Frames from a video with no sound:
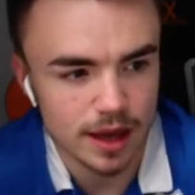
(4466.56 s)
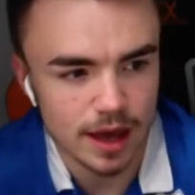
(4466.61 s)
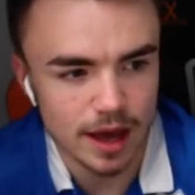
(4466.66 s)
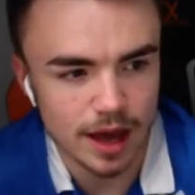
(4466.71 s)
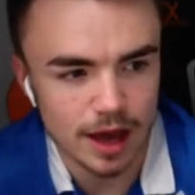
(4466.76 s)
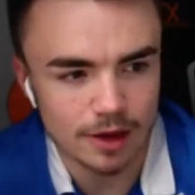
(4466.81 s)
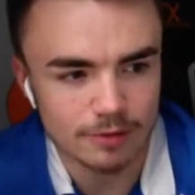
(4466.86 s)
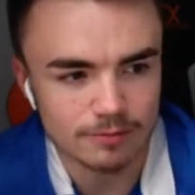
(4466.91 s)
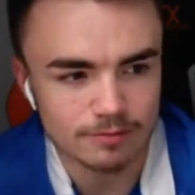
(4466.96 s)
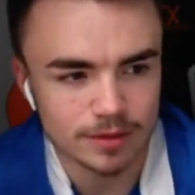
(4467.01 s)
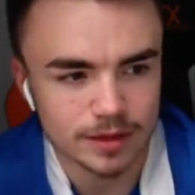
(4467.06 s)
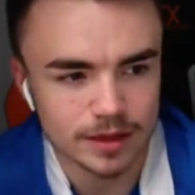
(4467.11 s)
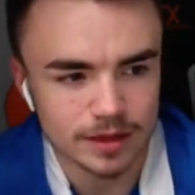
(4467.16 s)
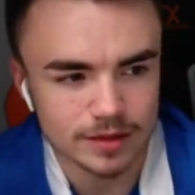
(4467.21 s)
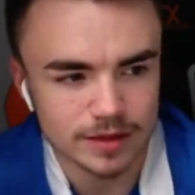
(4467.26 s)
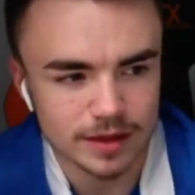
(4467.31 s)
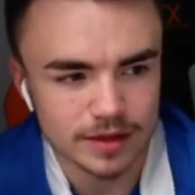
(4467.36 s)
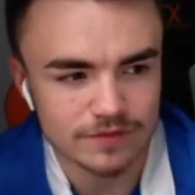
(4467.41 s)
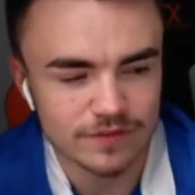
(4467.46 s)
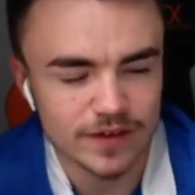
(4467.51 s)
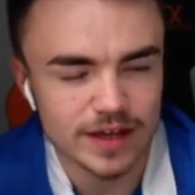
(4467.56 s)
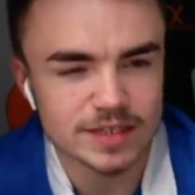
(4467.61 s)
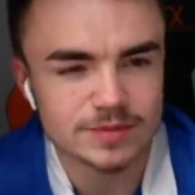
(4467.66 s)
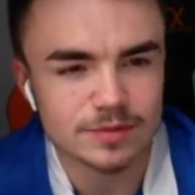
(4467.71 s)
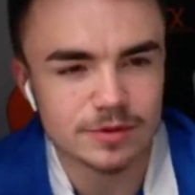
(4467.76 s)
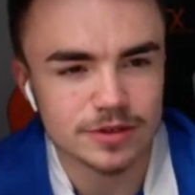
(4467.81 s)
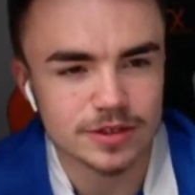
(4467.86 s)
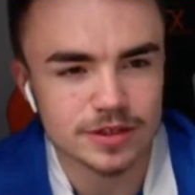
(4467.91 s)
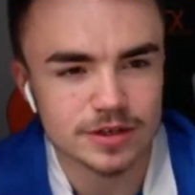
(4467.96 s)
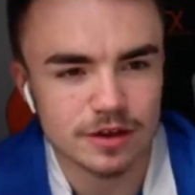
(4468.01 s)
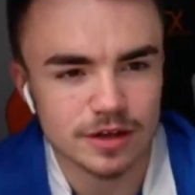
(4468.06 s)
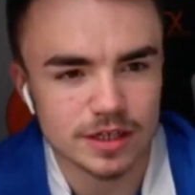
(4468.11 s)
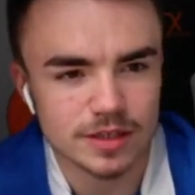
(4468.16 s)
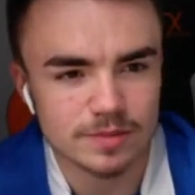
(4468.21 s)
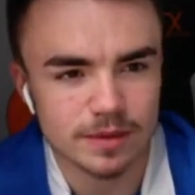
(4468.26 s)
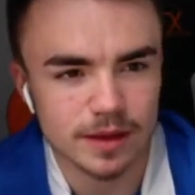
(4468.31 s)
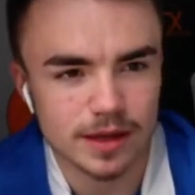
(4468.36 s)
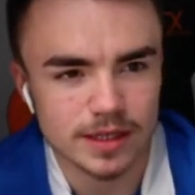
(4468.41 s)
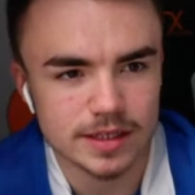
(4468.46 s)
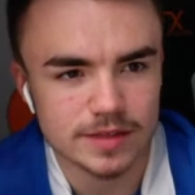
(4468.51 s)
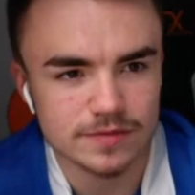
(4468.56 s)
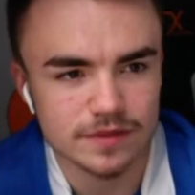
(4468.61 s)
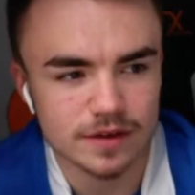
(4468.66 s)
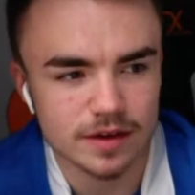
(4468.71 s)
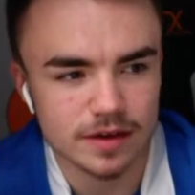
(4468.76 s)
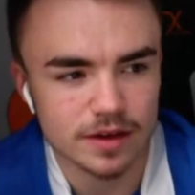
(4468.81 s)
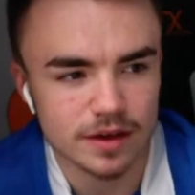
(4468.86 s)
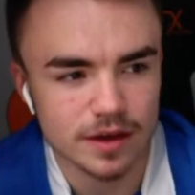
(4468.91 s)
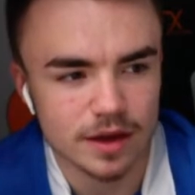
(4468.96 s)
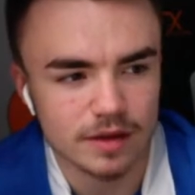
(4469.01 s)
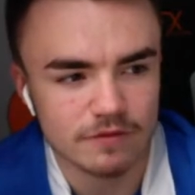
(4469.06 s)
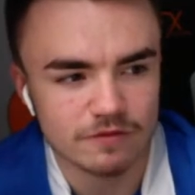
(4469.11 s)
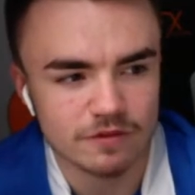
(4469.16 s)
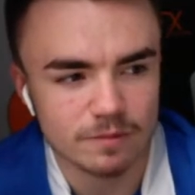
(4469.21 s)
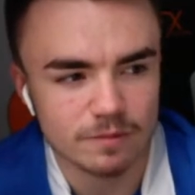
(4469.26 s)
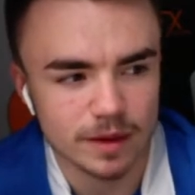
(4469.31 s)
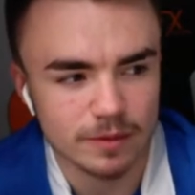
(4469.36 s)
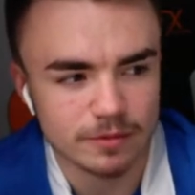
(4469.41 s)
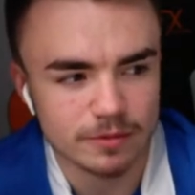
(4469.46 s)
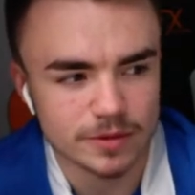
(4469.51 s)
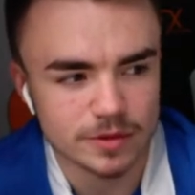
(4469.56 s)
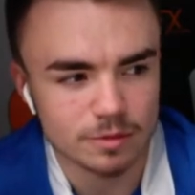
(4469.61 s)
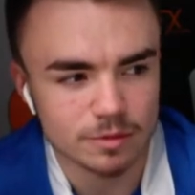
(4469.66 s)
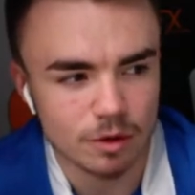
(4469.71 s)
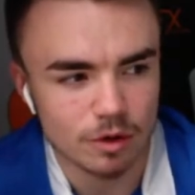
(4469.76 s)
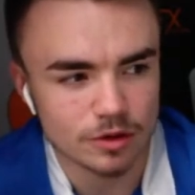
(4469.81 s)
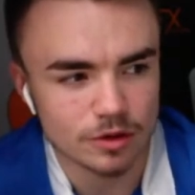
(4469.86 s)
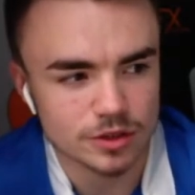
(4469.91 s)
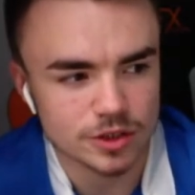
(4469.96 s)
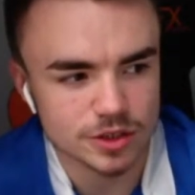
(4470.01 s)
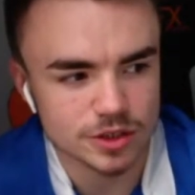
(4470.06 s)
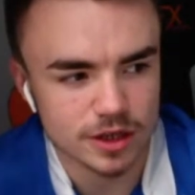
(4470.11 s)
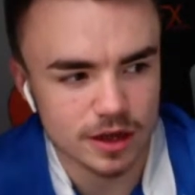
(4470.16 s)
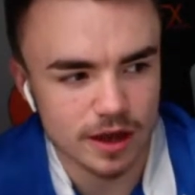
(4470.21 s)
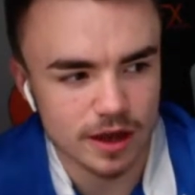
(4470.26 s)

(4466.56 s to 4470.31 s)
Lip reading: But I think Facebook's a nice place for people to watch.